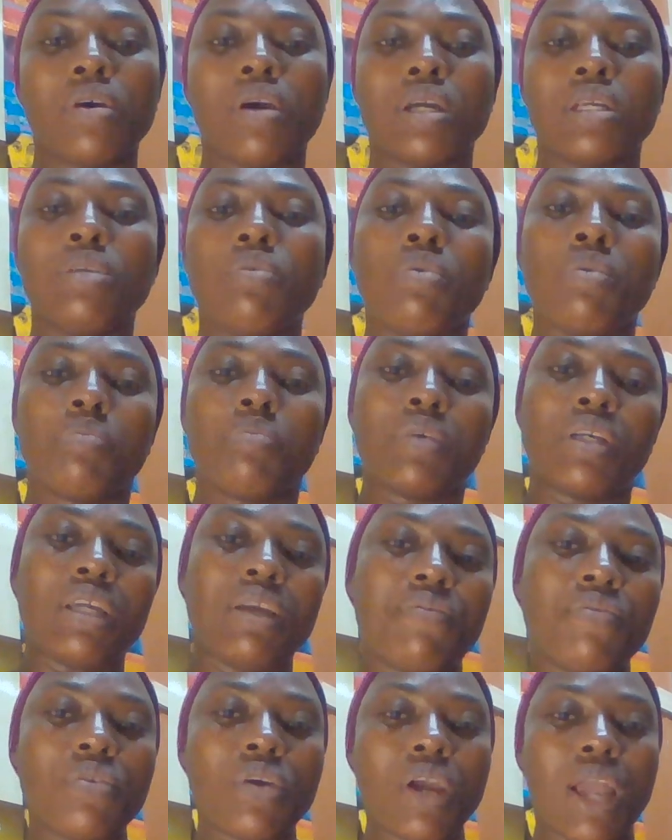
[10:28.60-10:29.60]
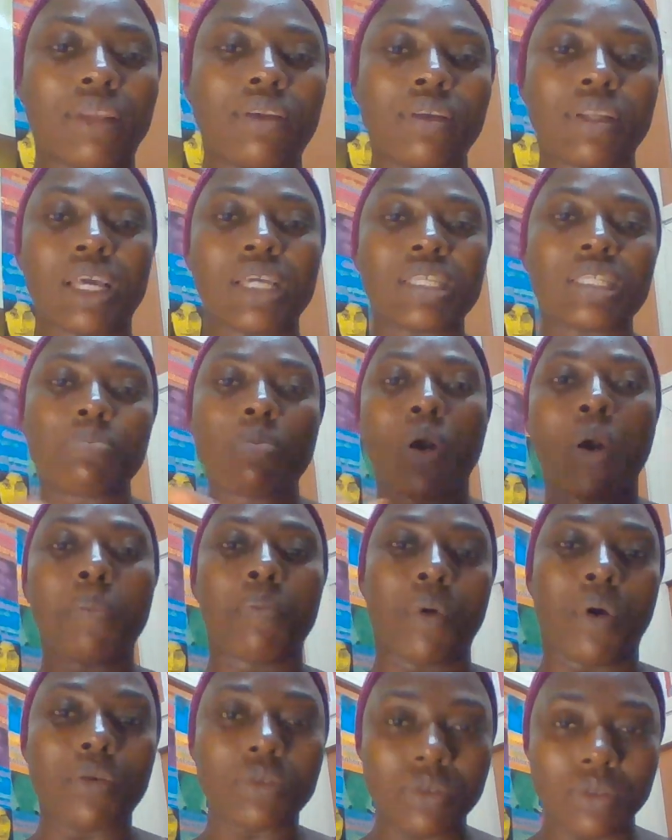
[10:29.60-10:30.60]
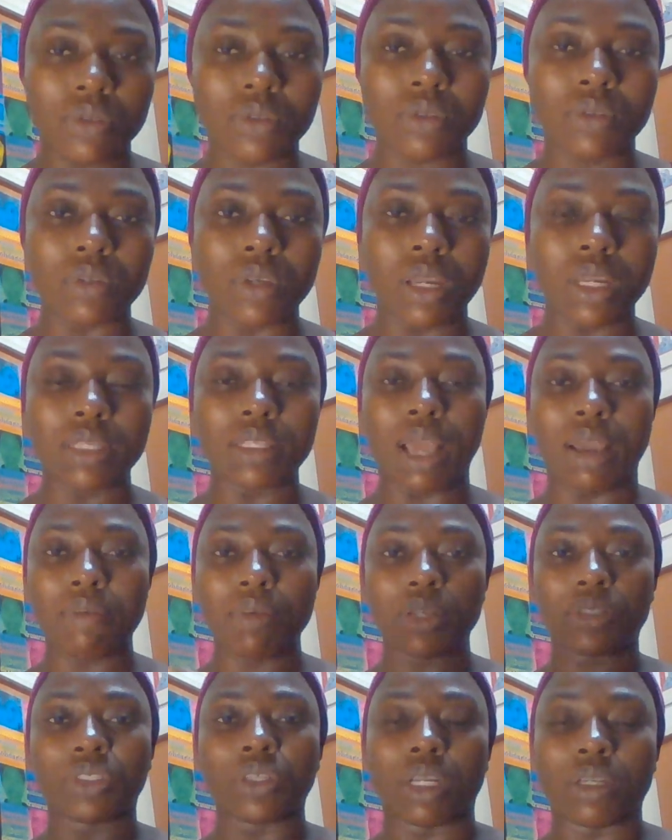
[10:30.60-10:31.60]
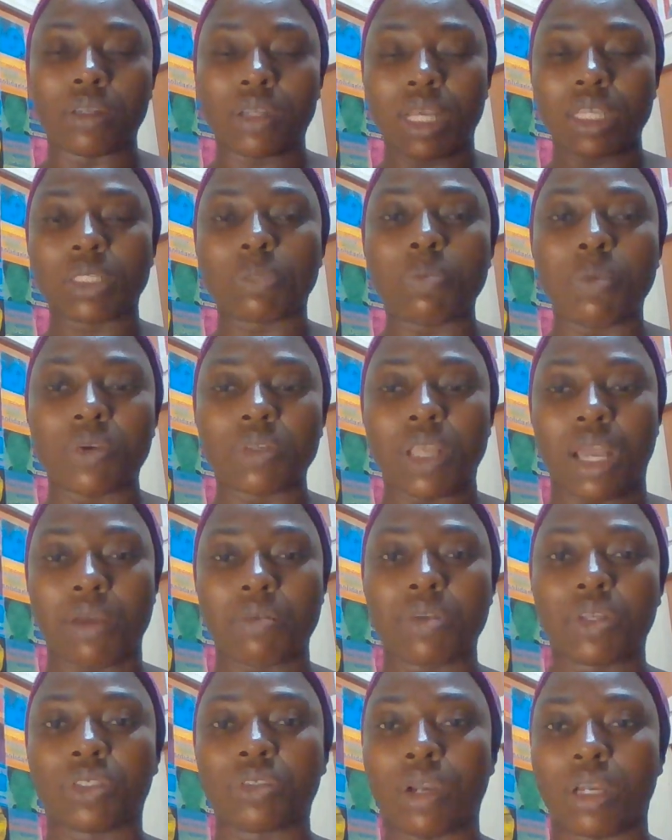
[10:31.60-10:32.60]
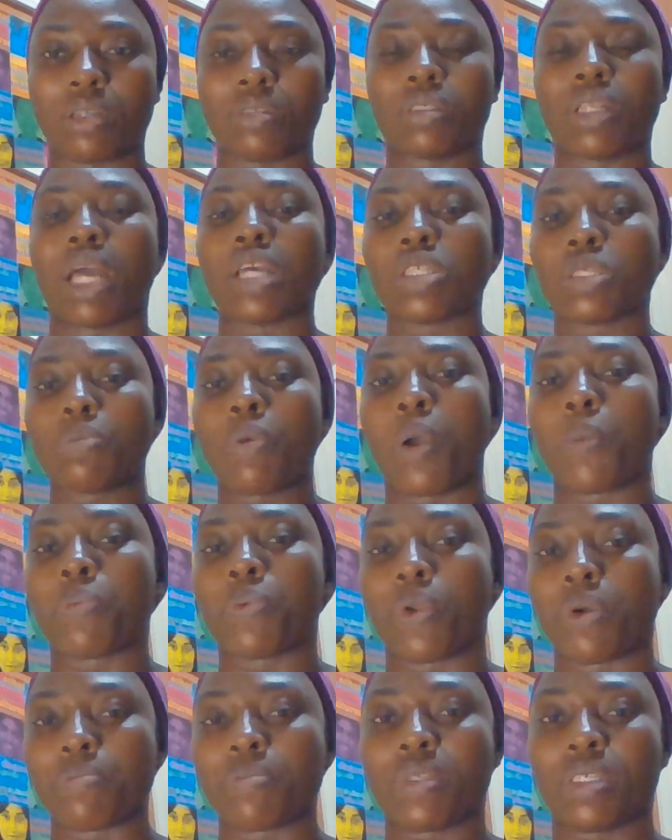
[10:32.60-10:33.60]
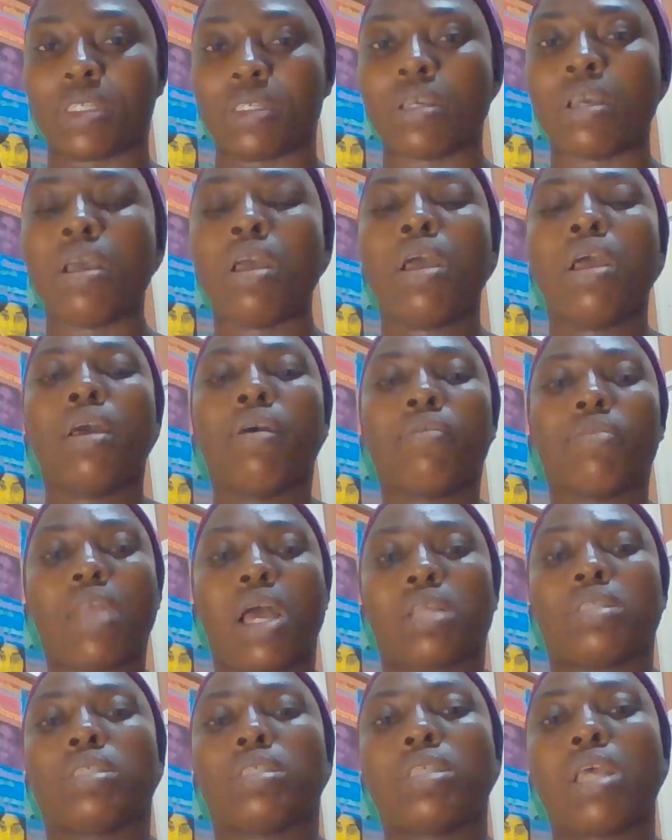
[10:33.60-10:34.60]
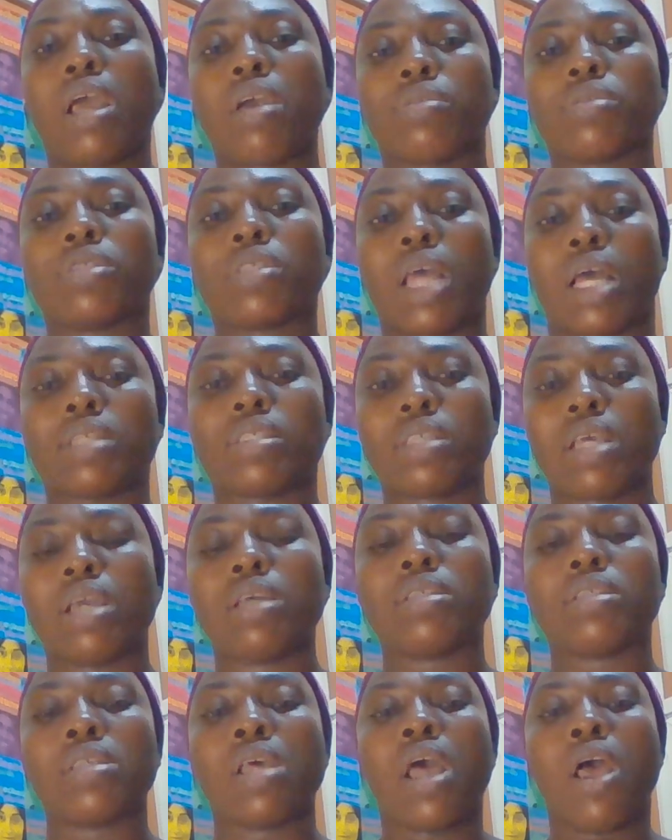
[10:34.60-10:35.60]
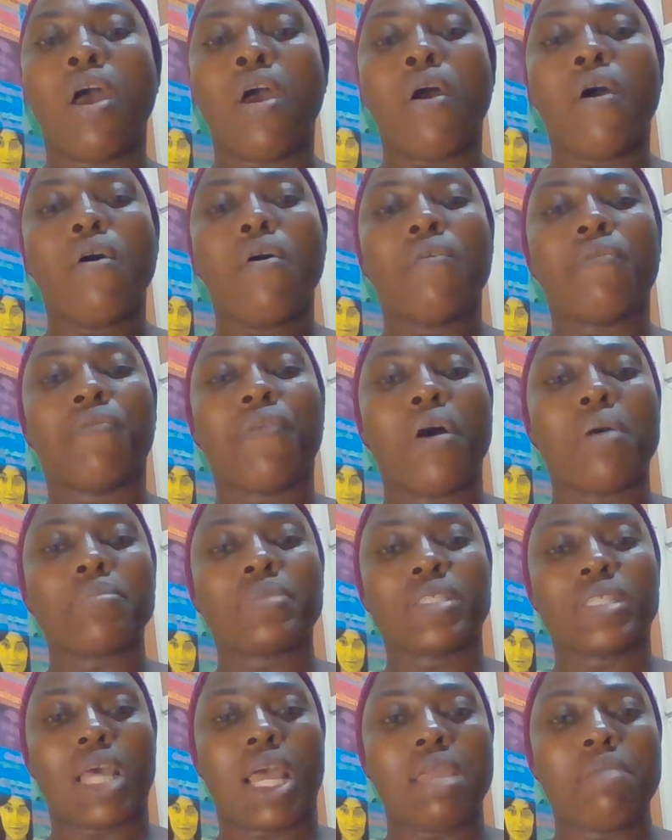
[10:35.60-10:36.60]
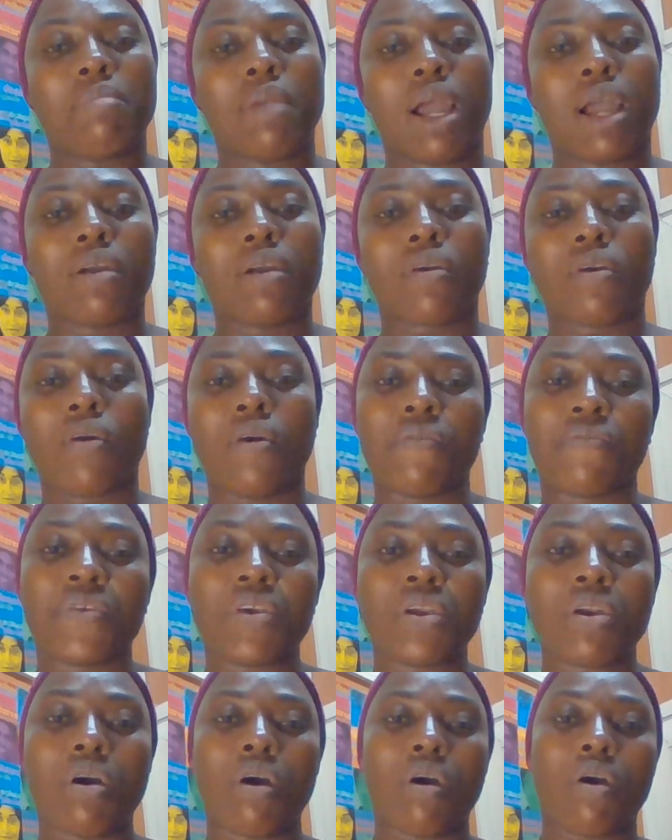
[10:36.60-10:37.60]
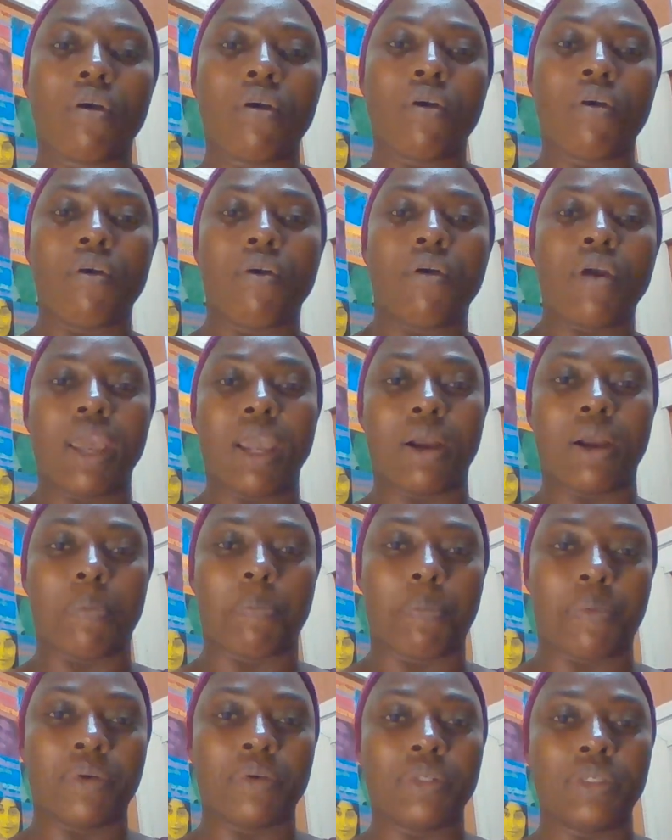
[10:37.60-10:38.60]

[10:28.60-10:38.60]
it will give you another small box, a narration, another small narration, another small prompt that says form timer, configure or help.